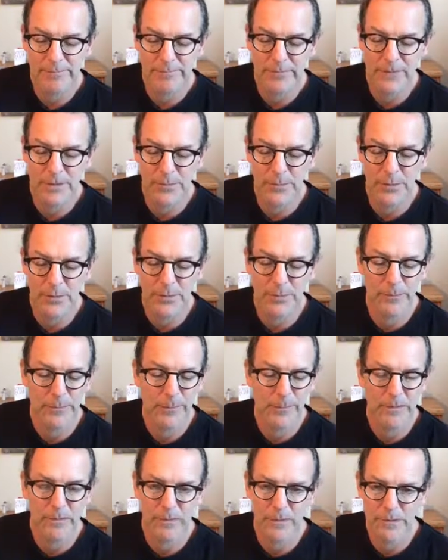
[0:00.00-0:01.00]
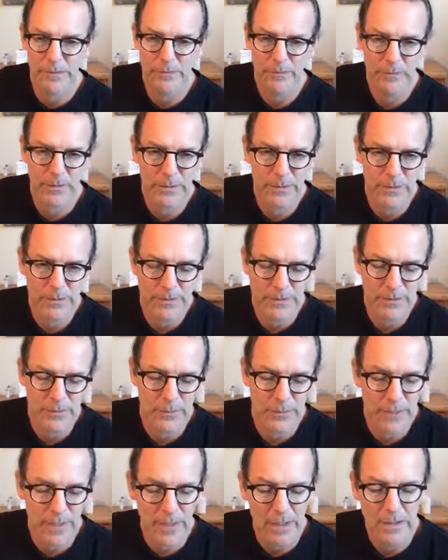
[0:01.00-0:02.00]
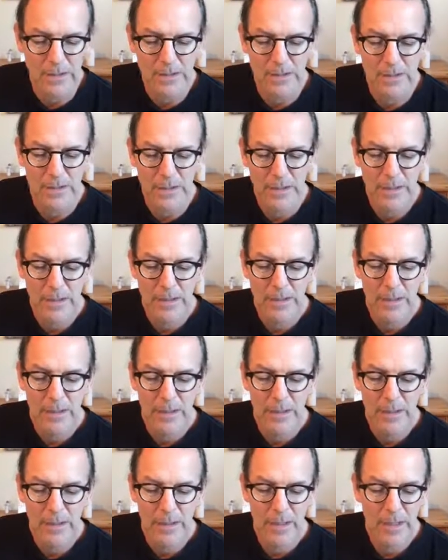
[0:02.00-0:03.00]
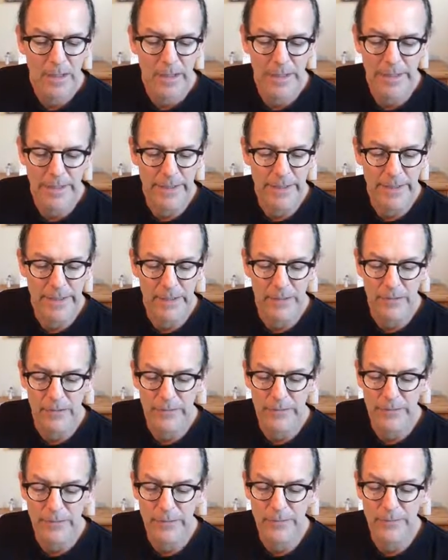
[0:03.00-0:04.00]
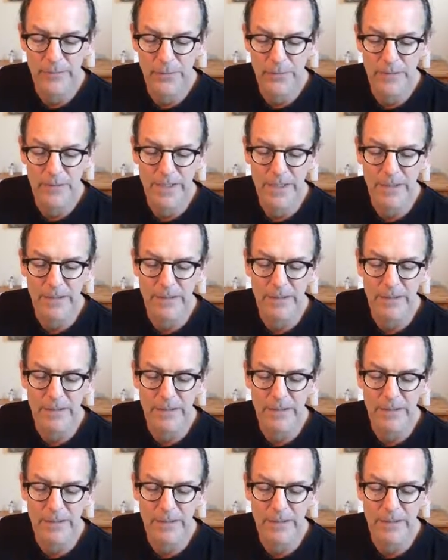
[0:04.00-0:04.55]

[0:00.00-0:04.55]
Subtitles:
Spirit merely disregards any errors, and if you attend